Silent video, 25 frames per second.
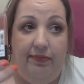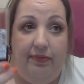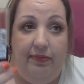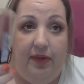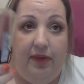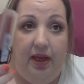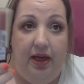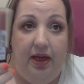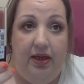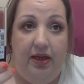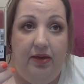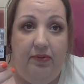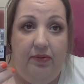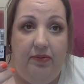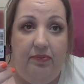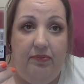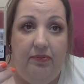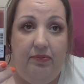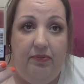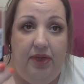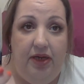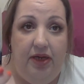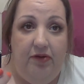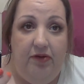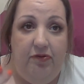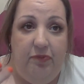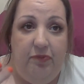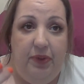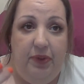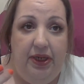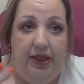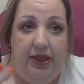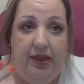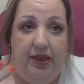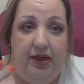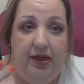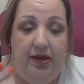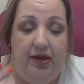it may have
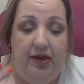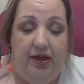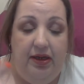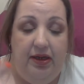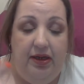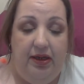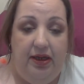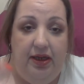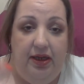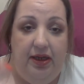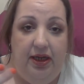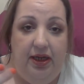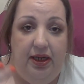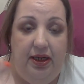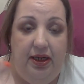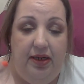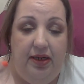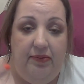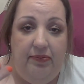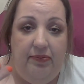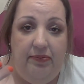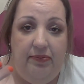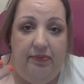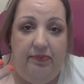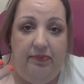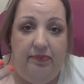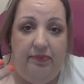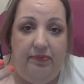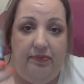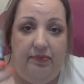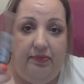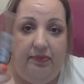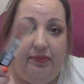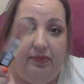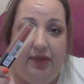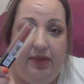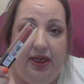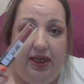been a
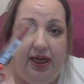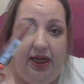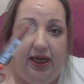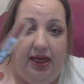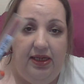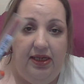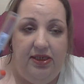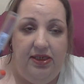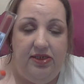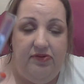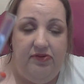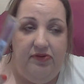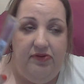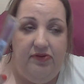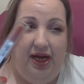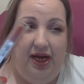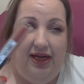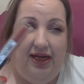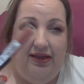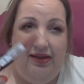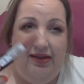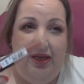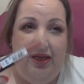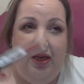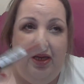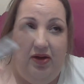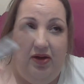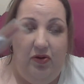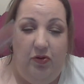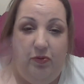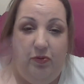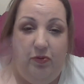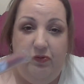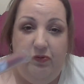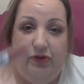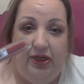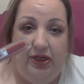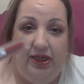like end of line thing.
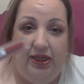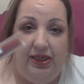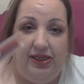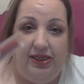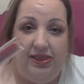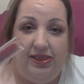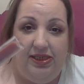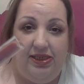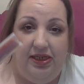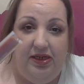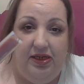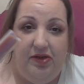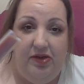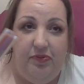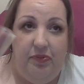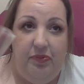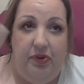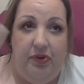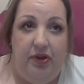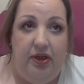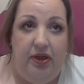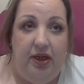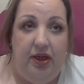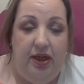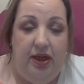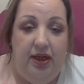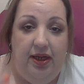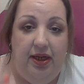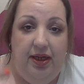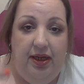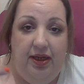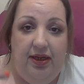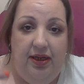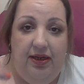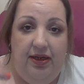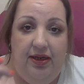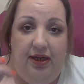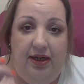Hopefully it isn't, but
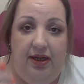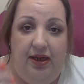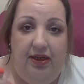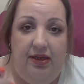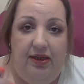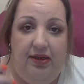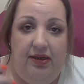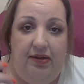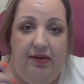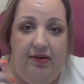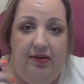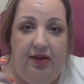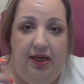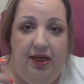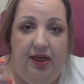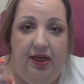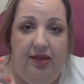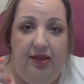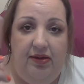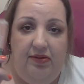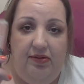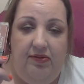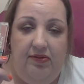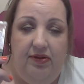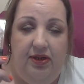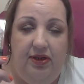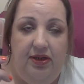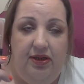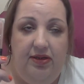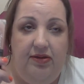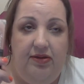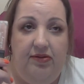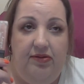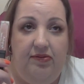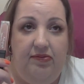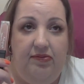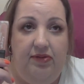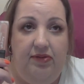I'll you
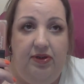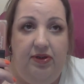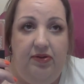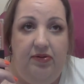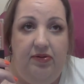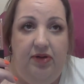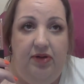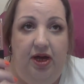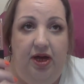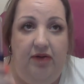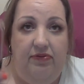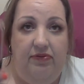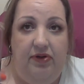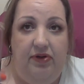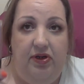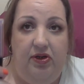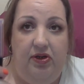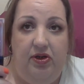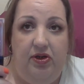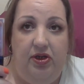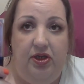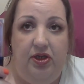know, have a look.